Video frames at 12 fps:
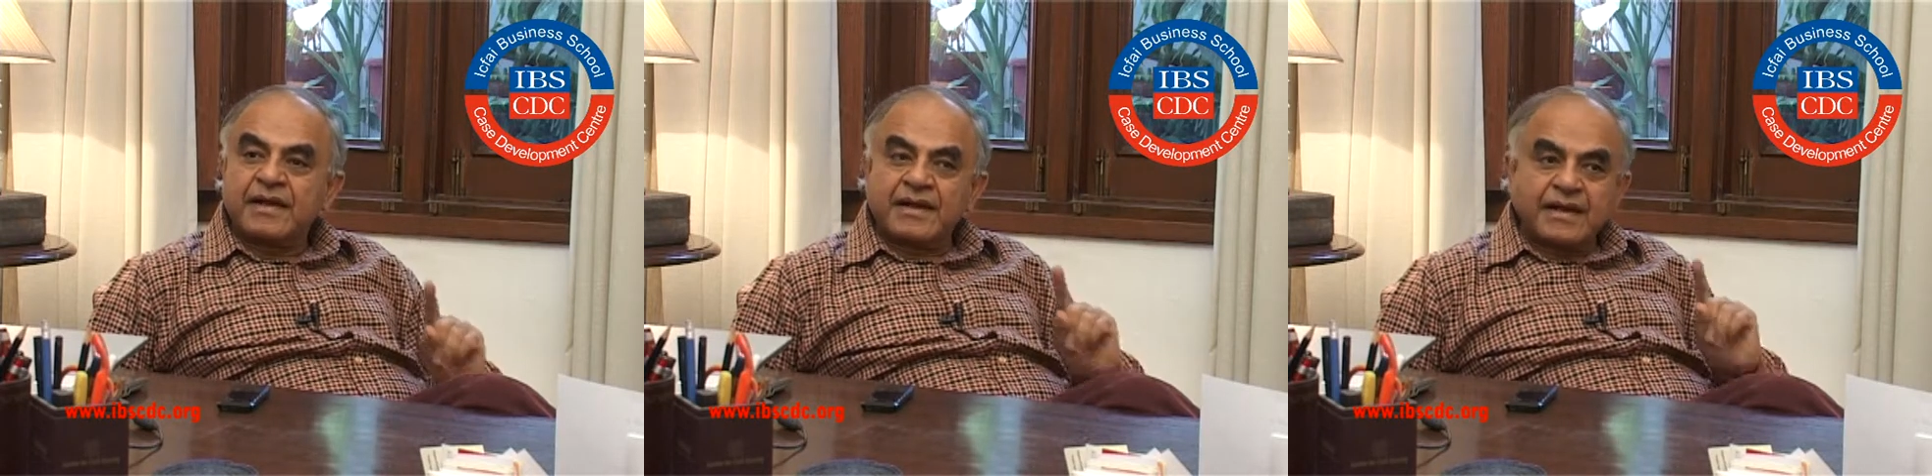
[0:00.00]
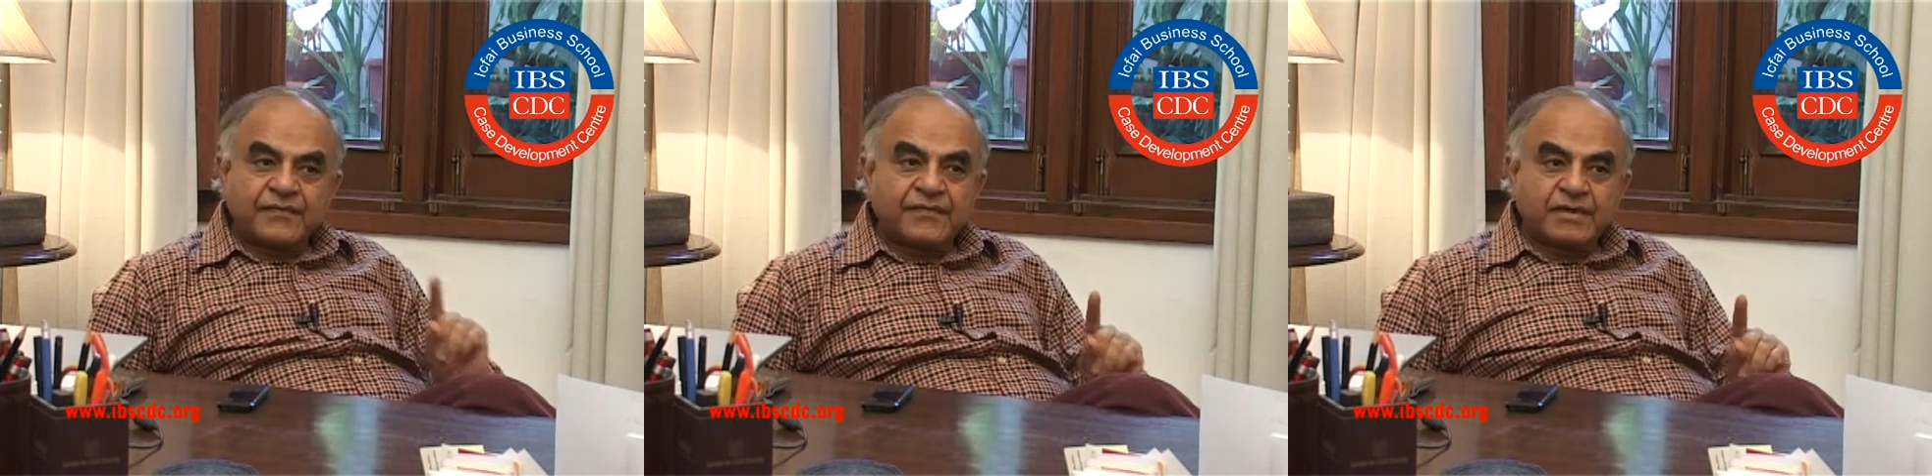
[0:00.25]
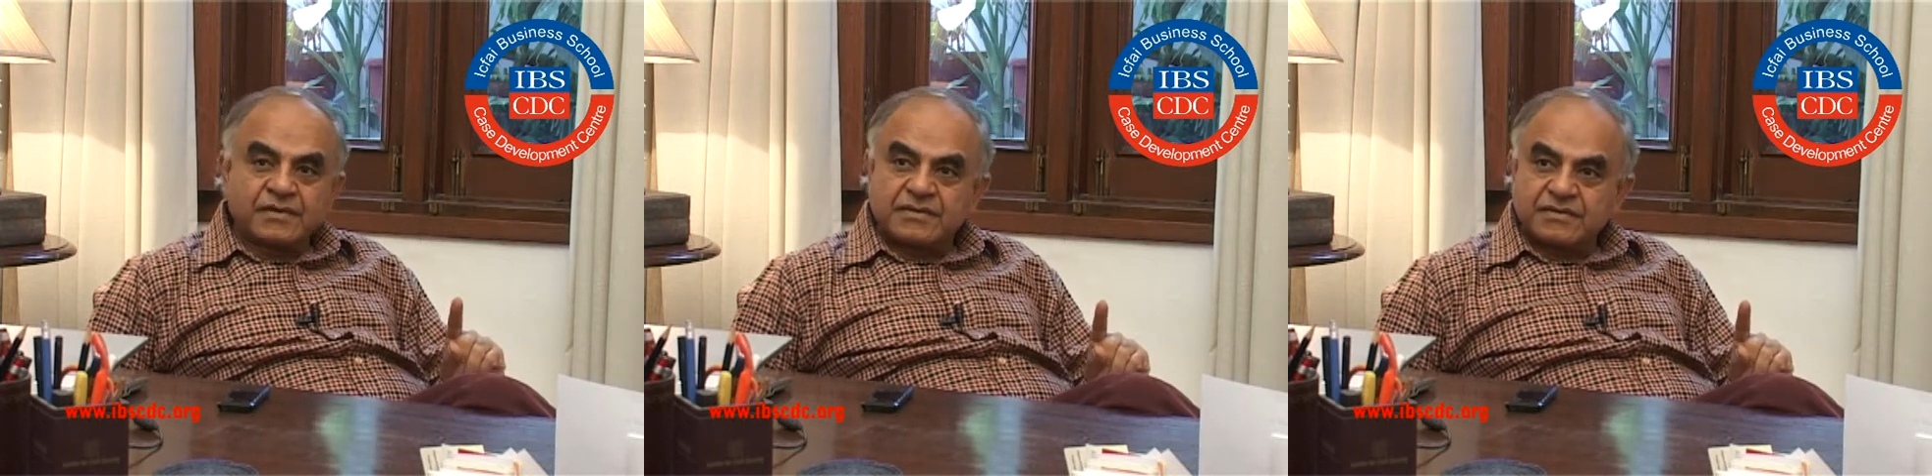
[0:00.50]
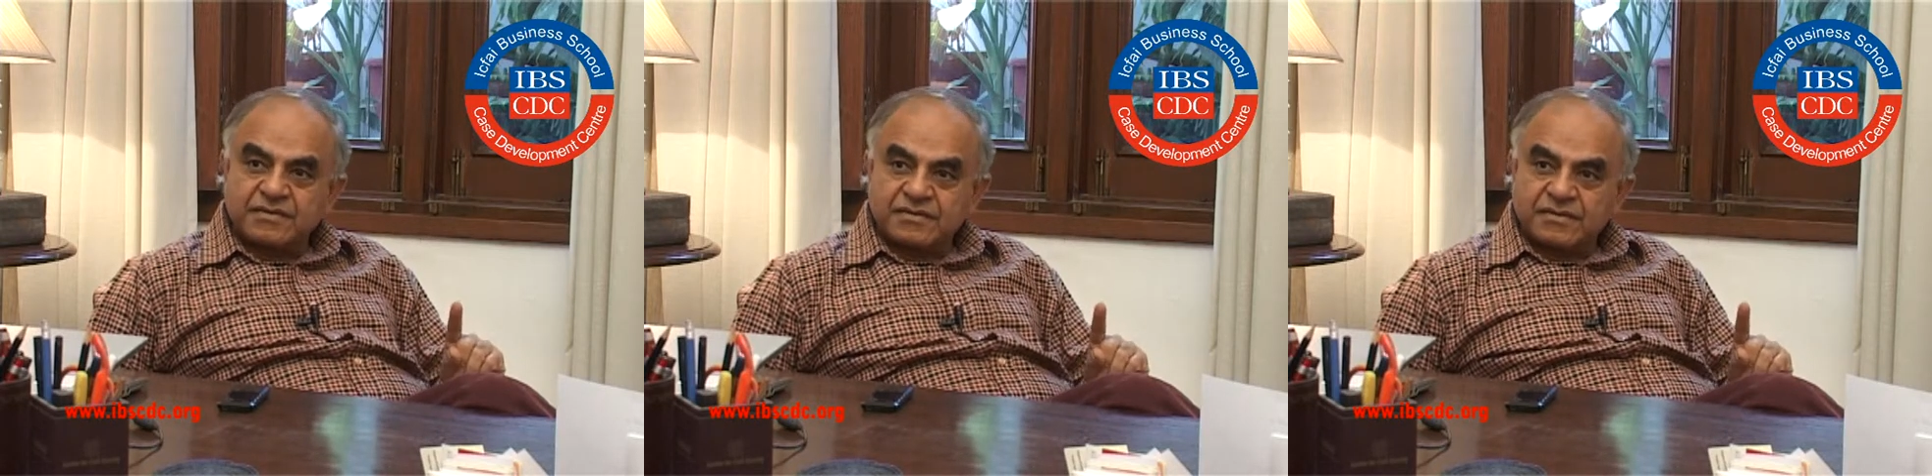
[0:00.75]
and effort
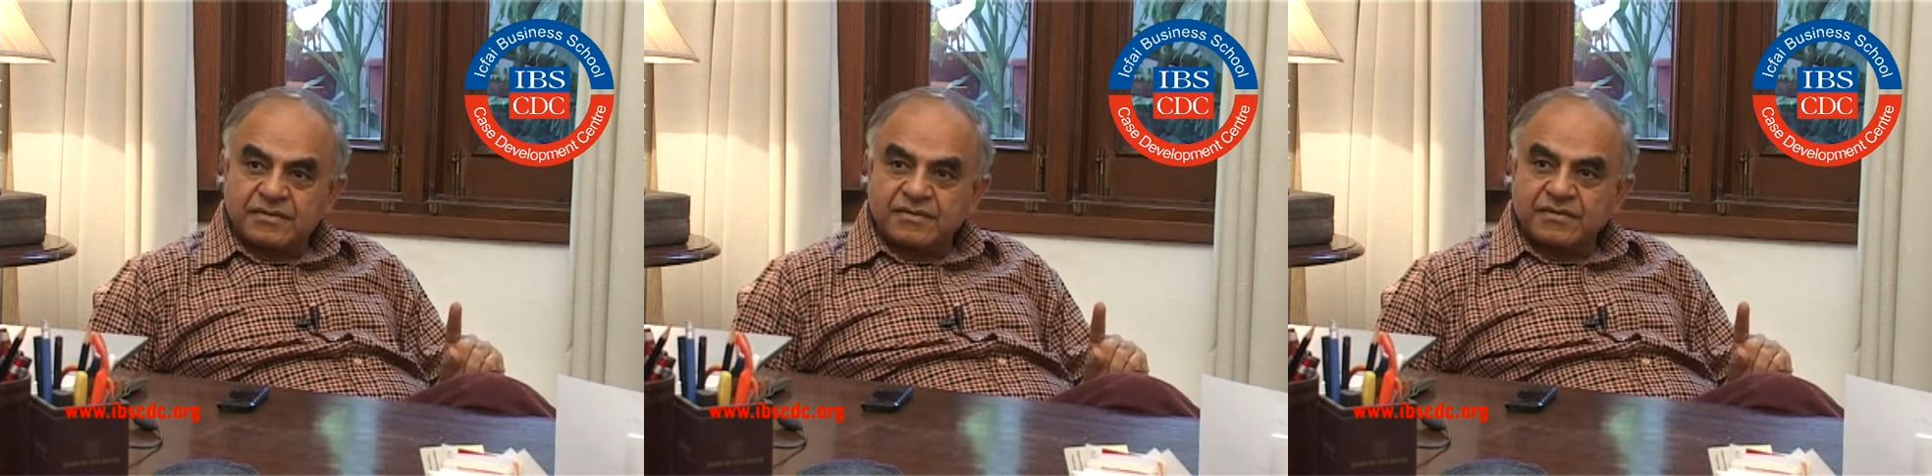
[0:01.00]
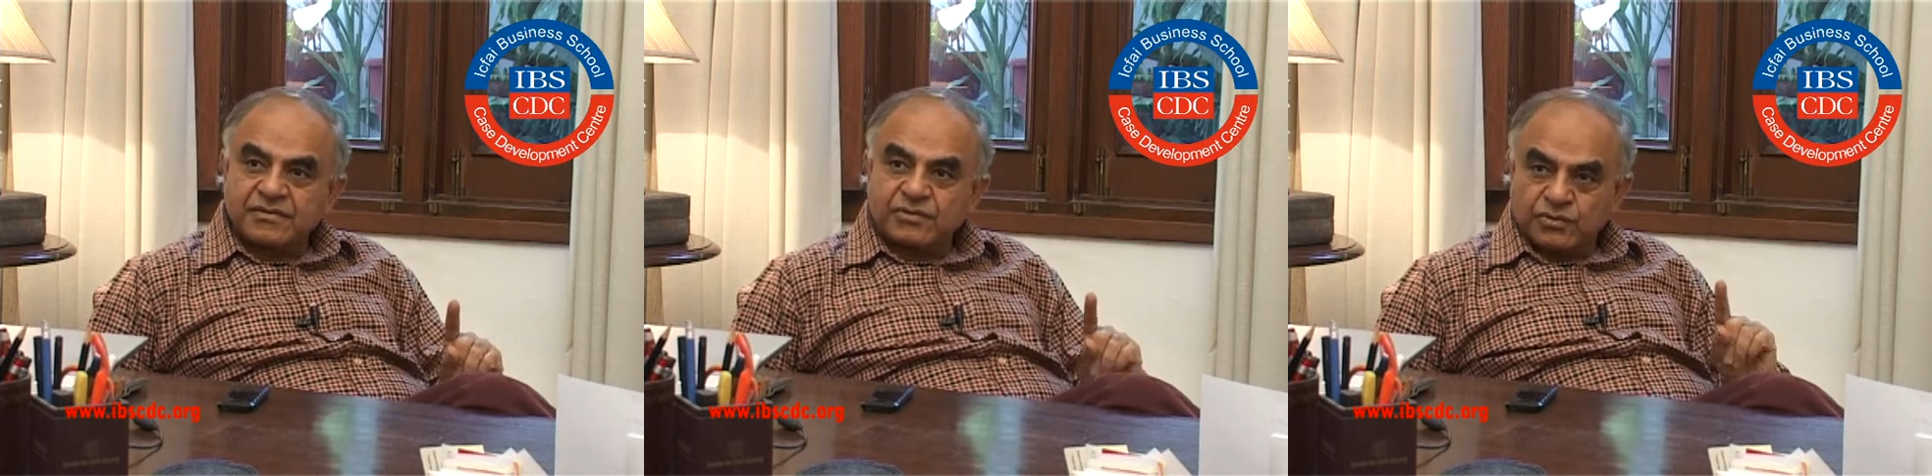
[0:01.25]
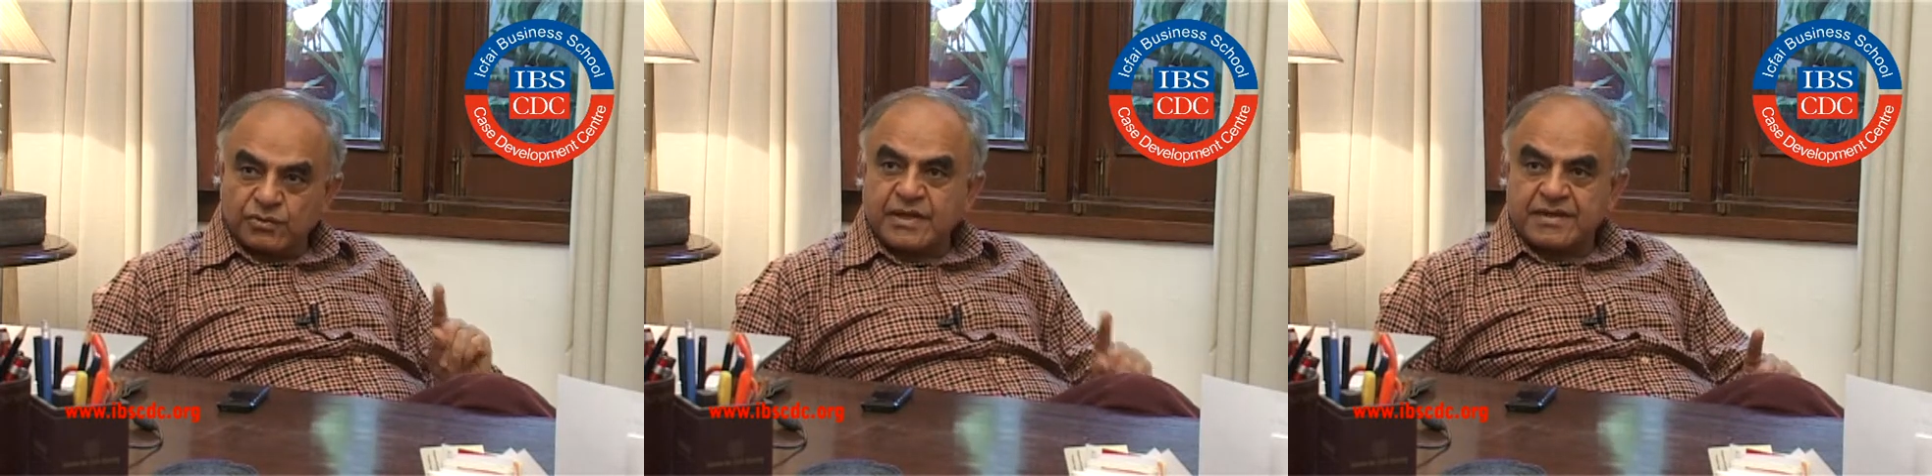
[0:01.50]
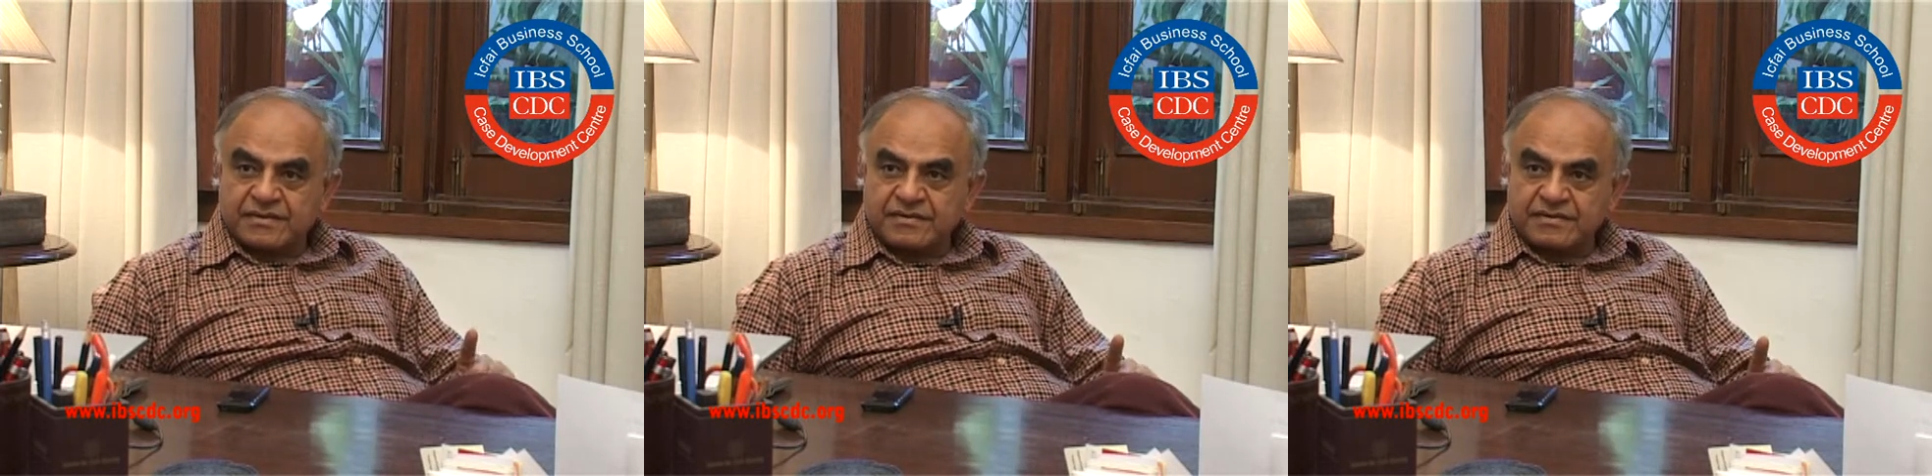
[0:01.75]
to
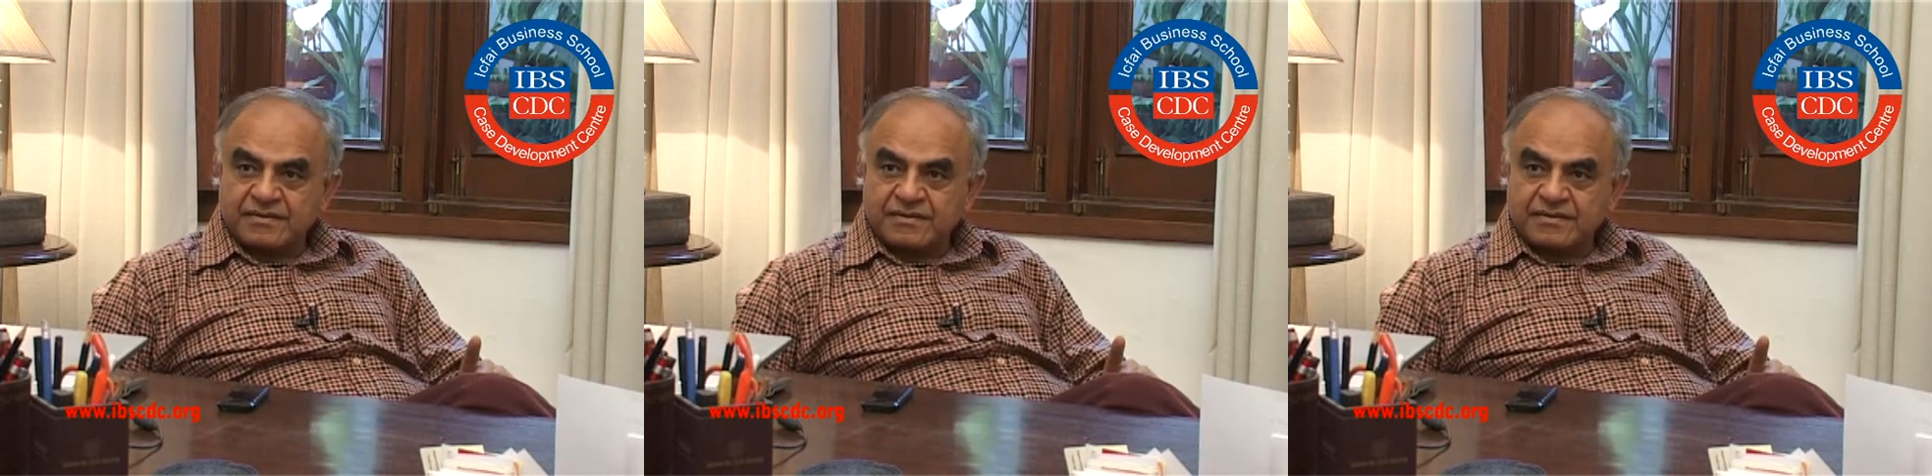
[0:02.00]
that.